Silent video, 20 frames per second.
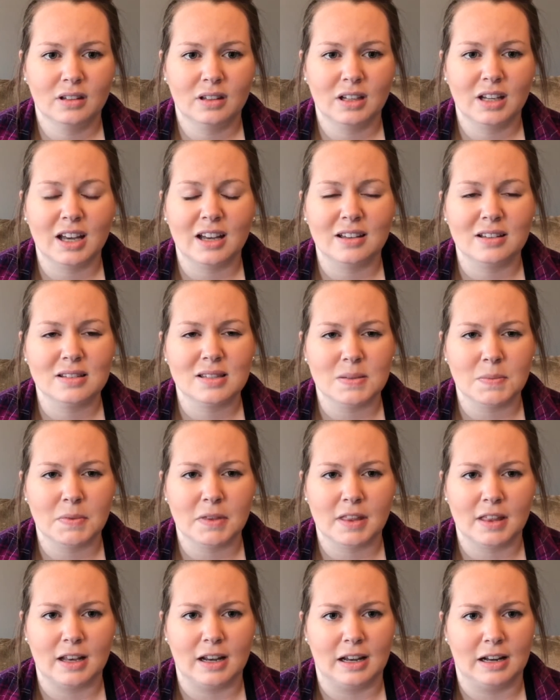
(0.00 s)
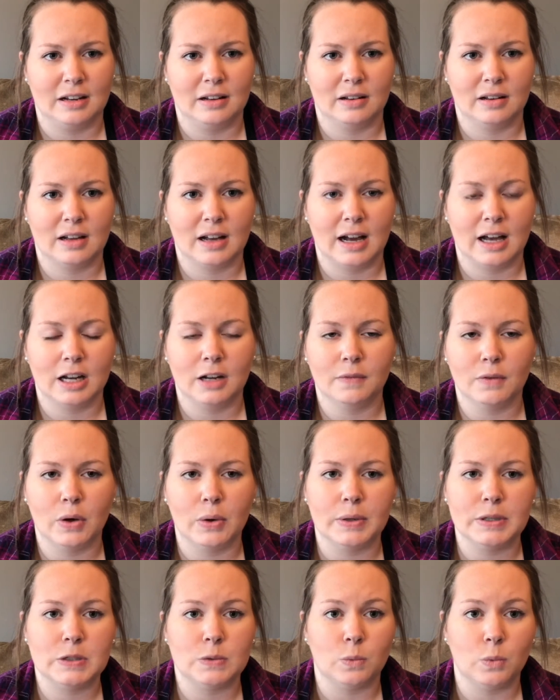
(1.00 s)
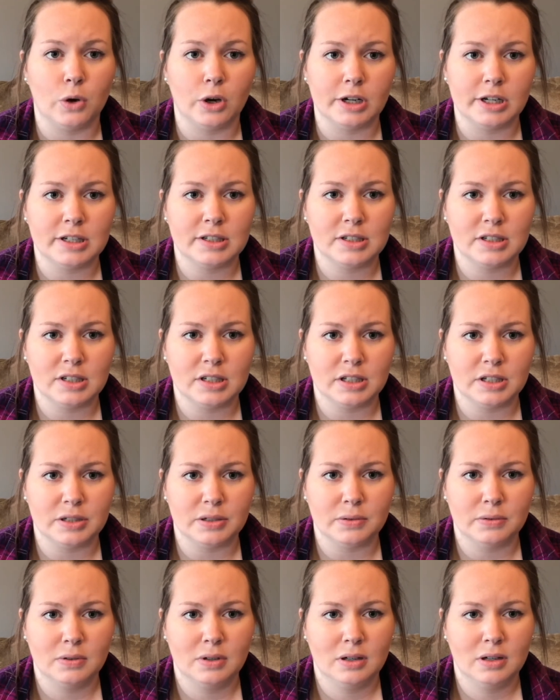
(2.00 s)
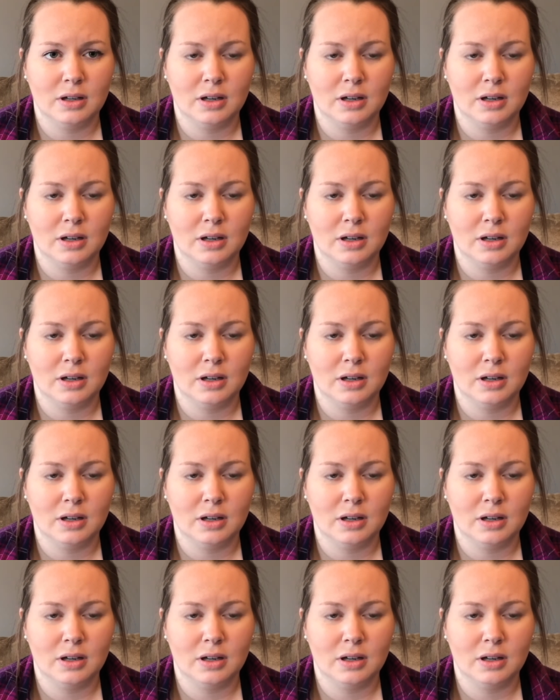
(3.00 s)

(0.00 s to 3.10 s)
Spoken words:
yeah, it's something that I kind of always wanted to do.